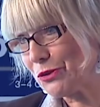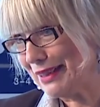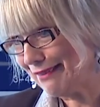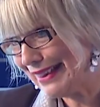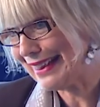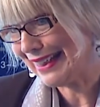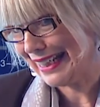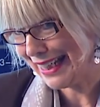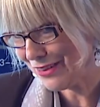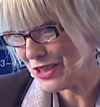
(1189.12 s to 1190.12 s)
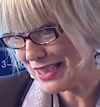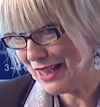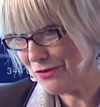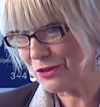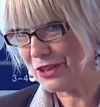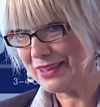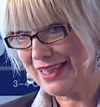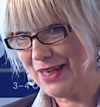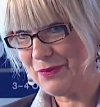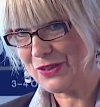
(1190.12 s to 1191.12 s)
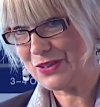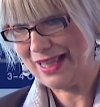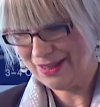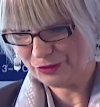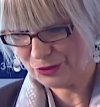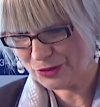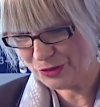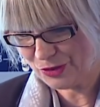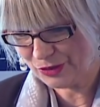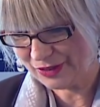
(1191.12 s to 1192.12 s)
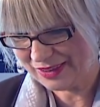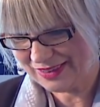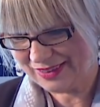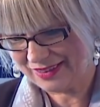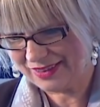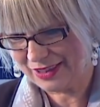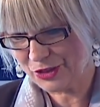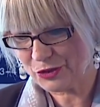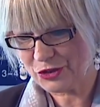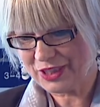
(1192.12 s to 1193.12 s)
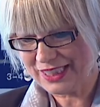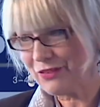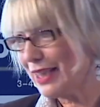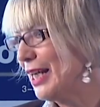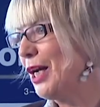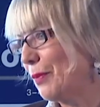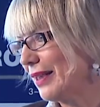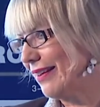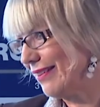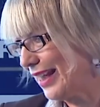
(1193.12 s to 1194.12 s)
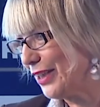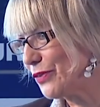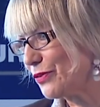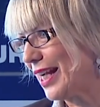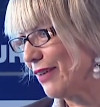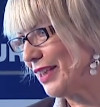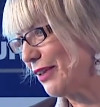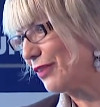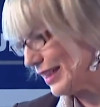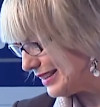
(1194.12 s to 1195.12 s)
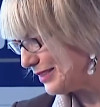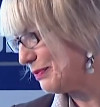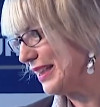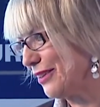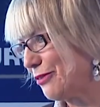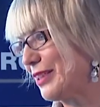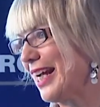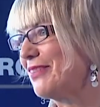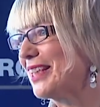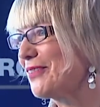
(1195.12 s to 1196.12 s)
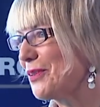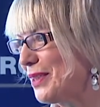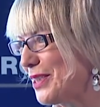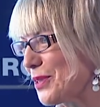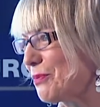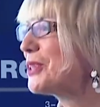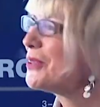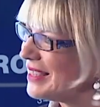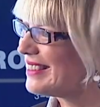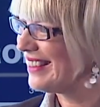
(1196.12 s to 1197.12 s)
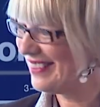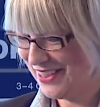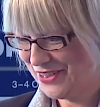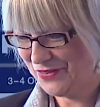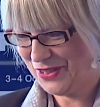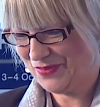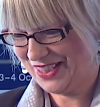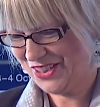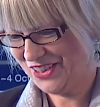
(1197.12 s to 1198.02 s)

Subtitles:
regret that I cannot stay for the day because I have to go on to Geneva, but I thank you for having invited me and for having given me this opportunity. Thank you very much.